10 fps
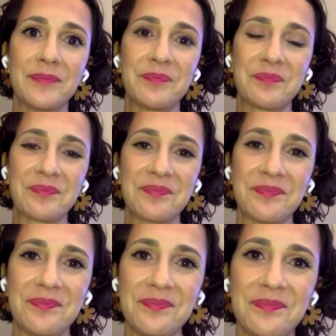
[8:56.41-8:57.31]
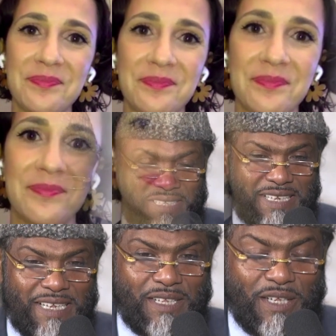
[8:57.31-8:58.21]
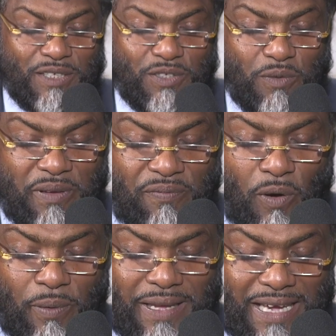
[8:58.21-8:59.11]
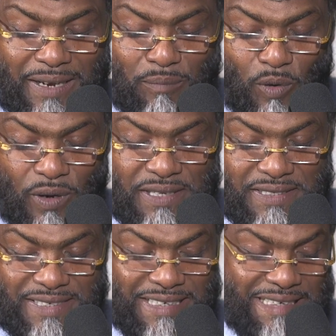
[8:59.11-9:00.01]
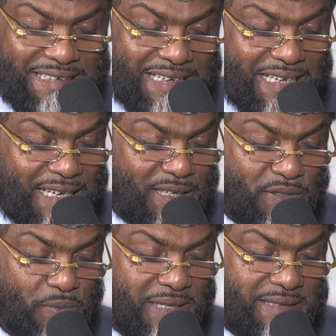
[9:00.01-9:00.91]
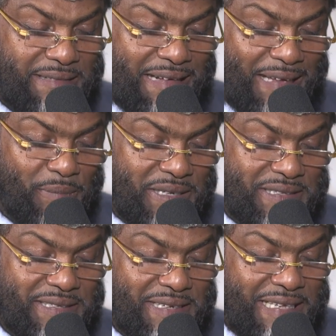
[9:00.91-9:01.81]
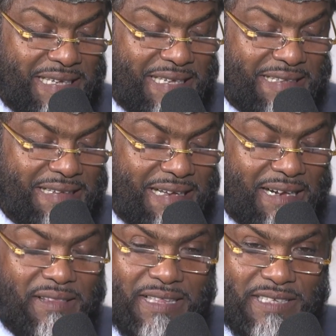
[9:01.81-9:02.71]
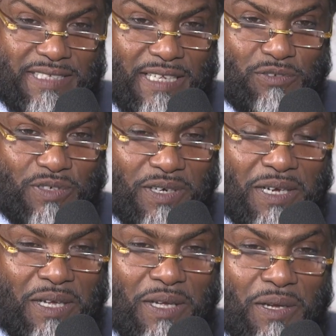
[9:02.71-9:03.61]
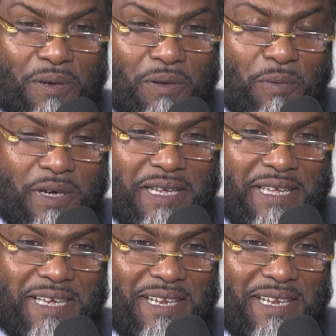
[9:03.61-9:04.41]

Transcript: Interesting. So before we get more into details with climate and heat, health, etc., we want to hear a